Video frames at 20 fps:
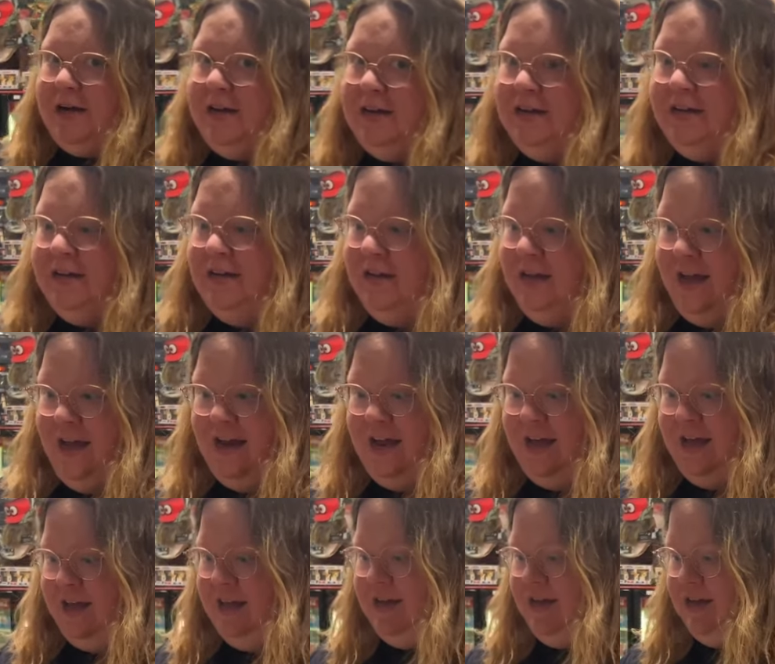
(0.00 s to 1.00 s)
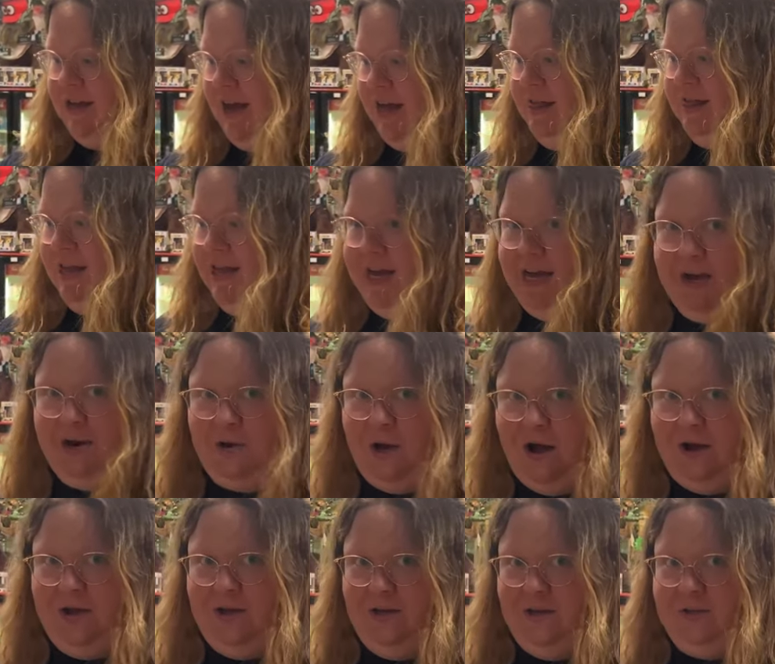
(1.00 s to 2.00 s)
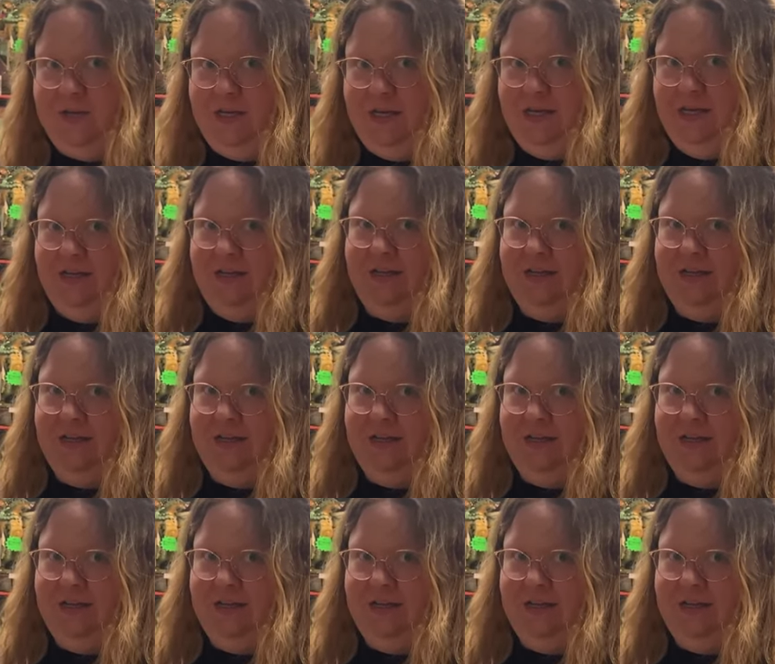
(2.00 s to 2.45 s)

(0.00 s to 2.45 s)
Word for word: I think I know how to use it.